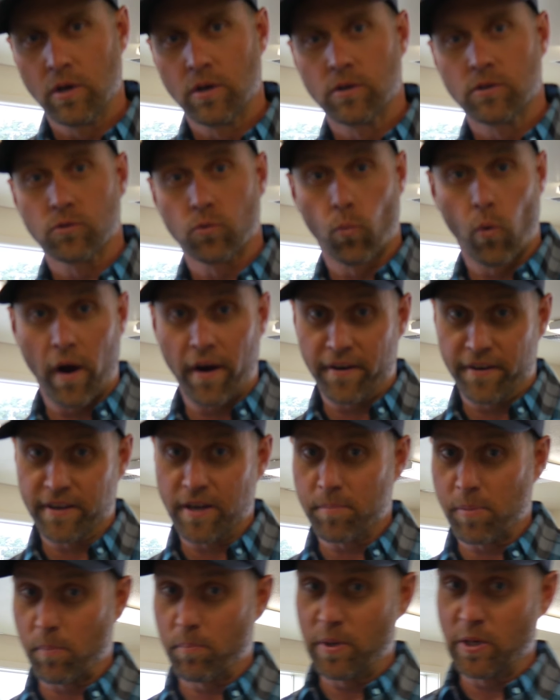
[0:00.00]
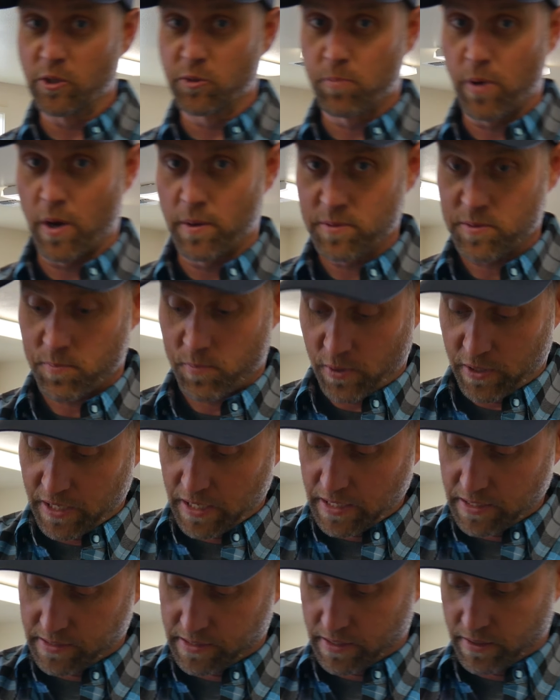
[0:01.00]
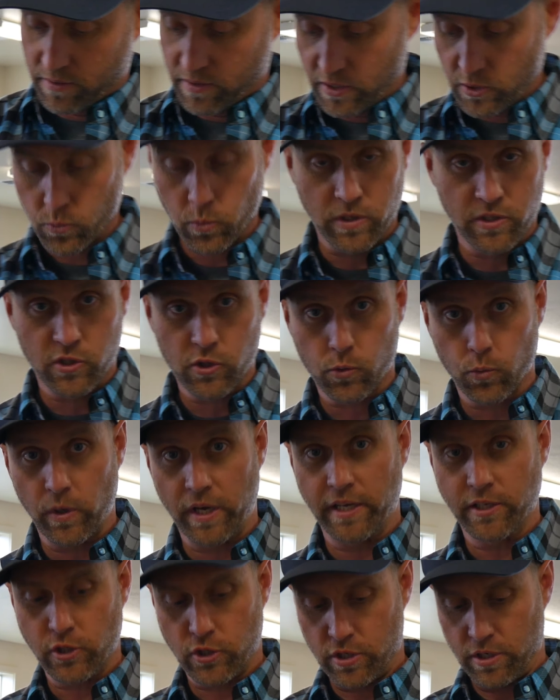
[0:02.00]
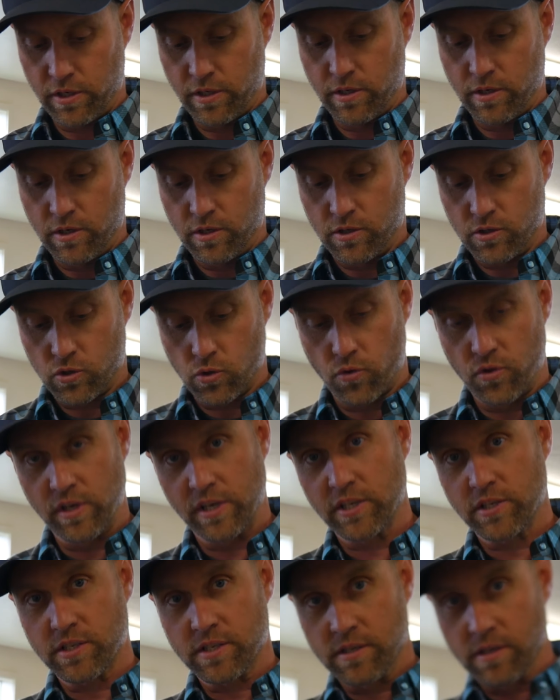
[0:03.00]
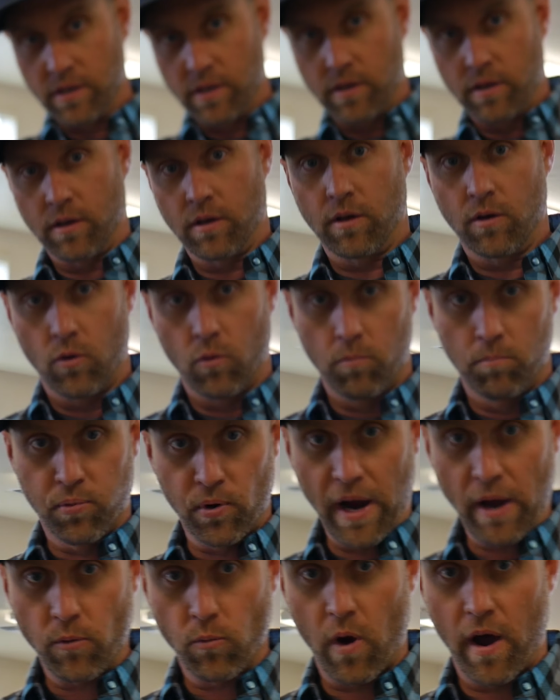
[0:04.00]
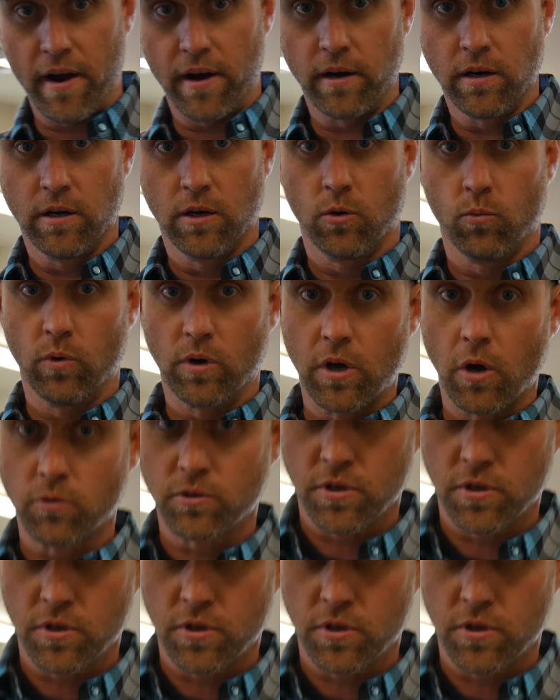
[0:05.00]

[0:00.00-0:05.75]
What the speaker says: The wiring up a bilge pump is pretty easy. This one's switched, so this brown wire will go to